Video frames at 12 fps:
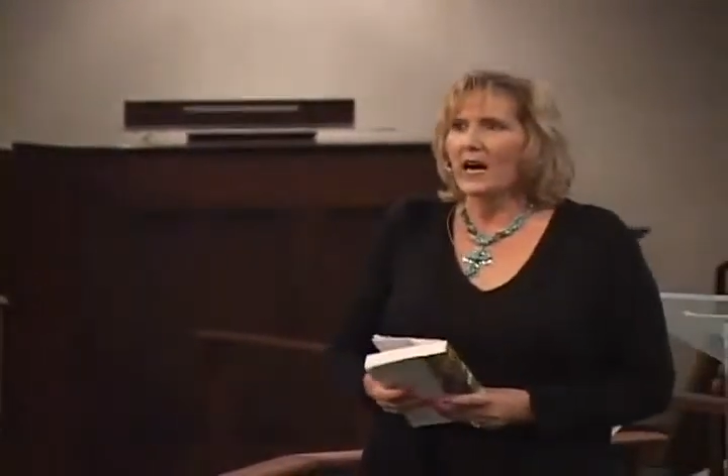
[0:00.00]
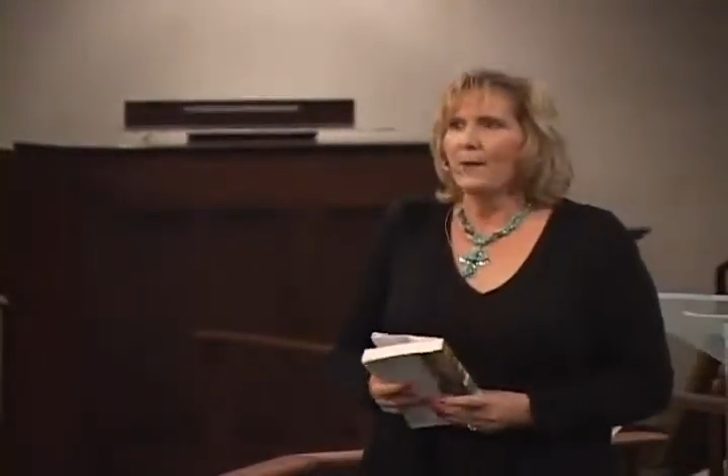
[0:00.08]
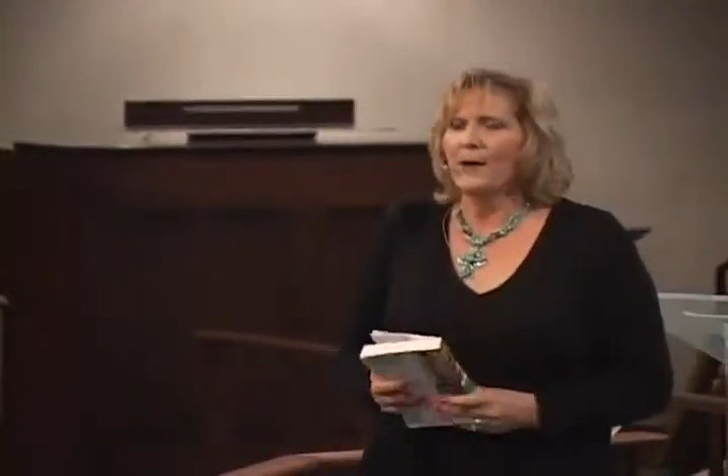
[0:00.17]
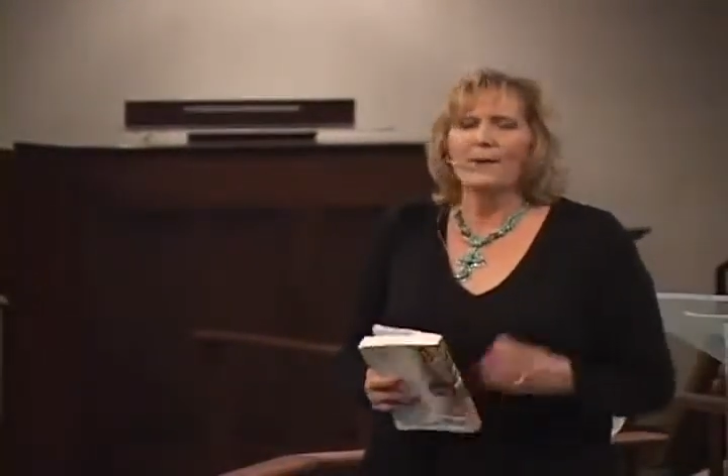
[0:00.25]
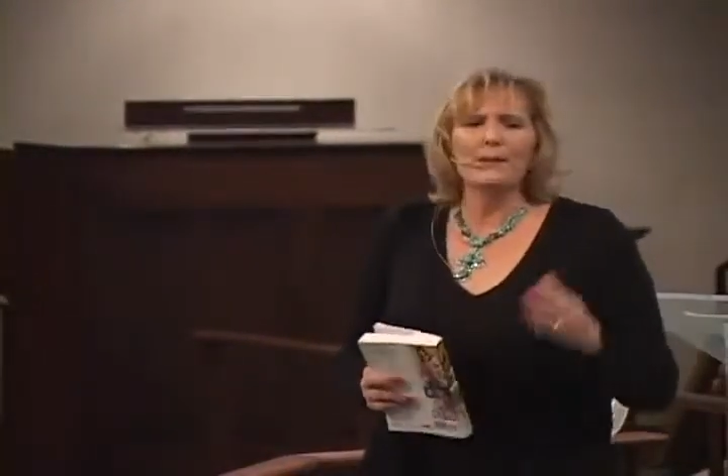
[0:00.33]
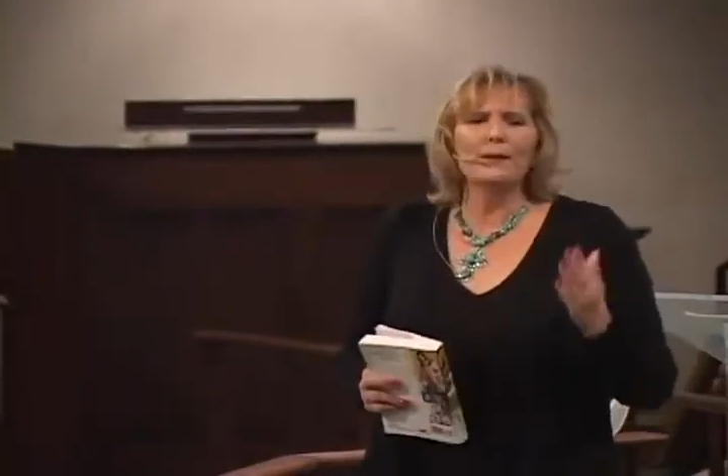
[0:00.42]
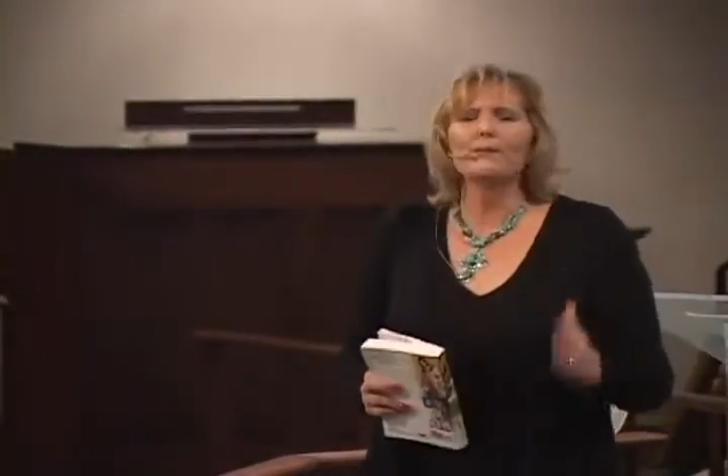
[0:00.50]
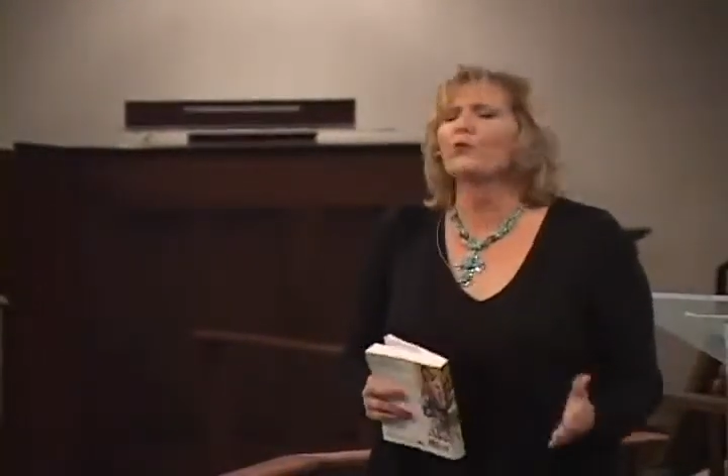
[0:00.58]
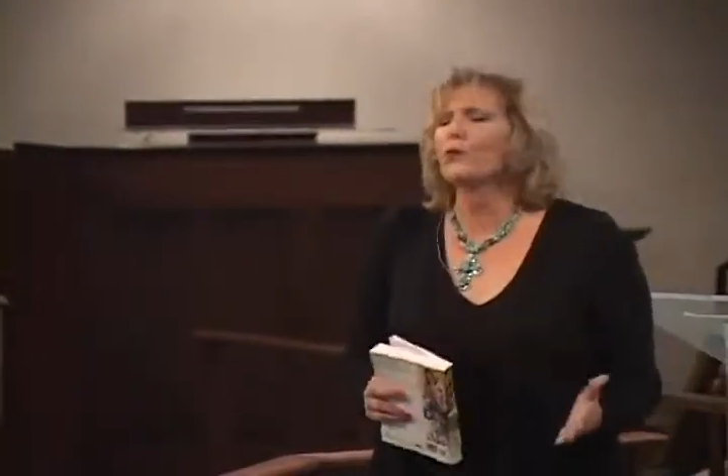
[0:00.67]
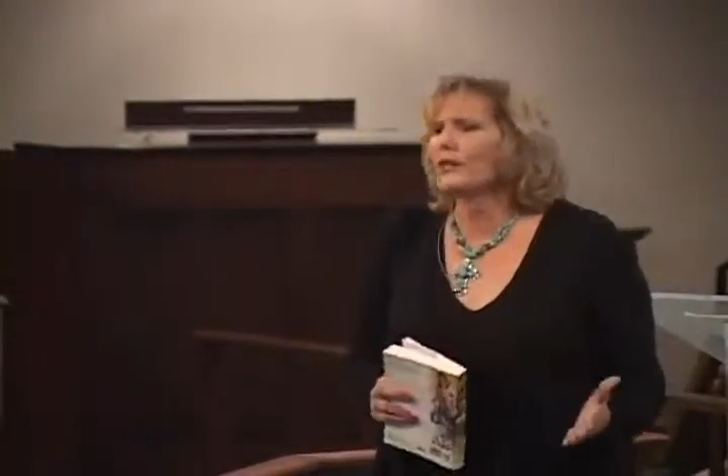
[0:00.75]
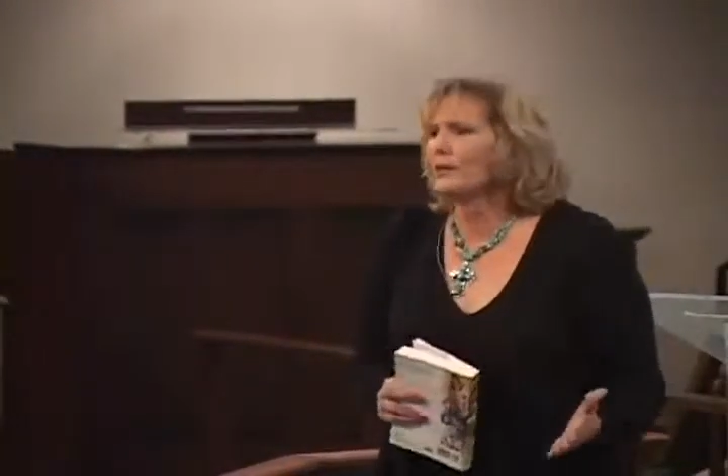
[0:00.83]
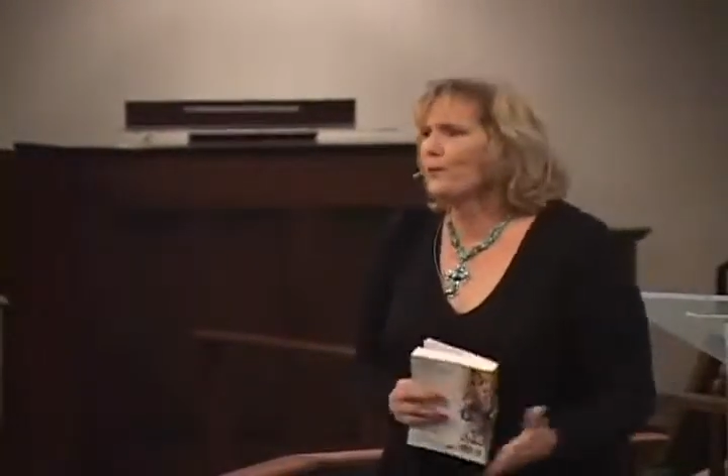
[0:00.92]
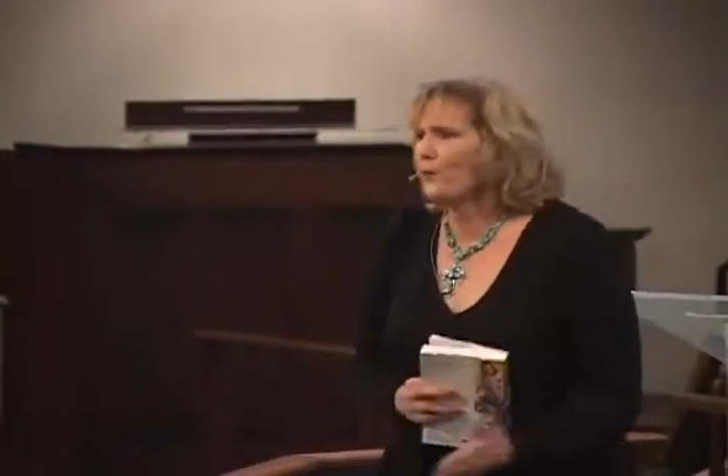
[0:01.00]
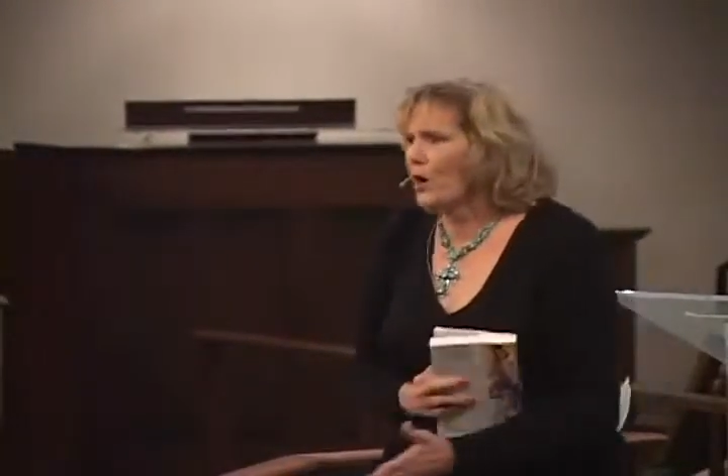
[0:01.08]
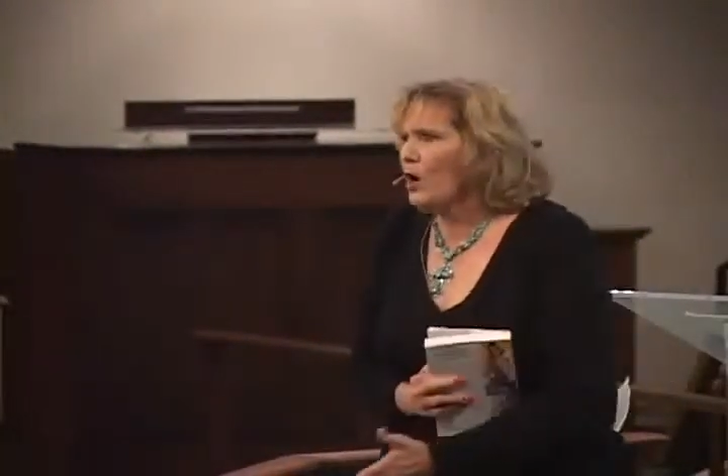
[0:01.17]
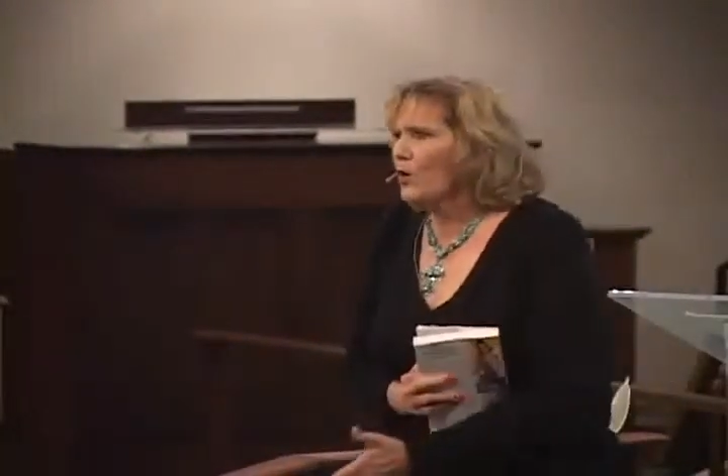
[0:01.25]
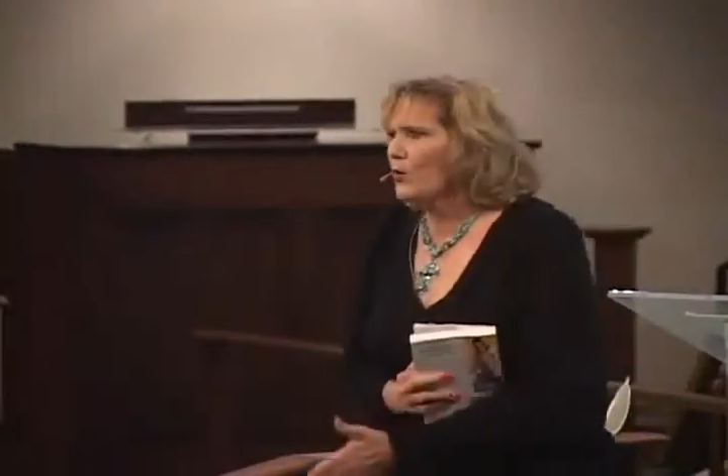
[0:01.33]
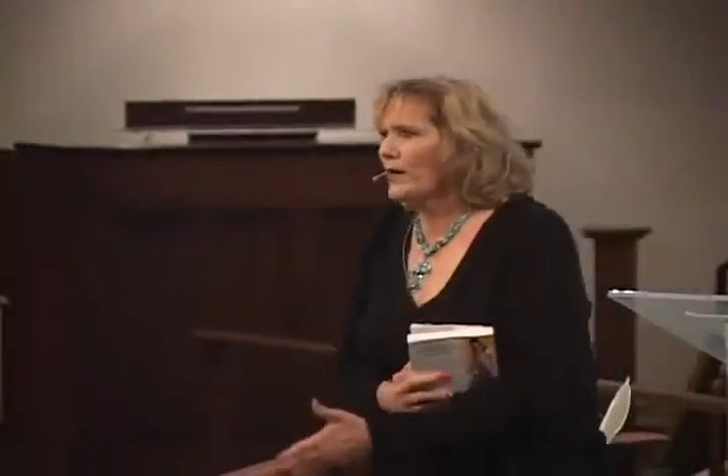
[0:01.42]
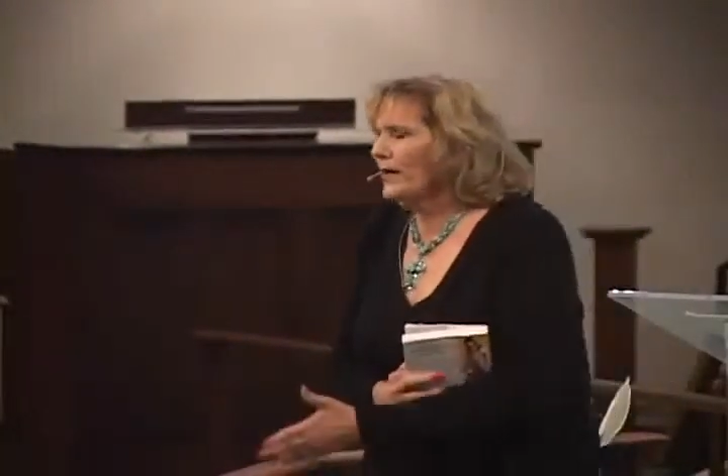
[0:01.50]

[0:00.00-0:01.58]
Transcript: It really broke,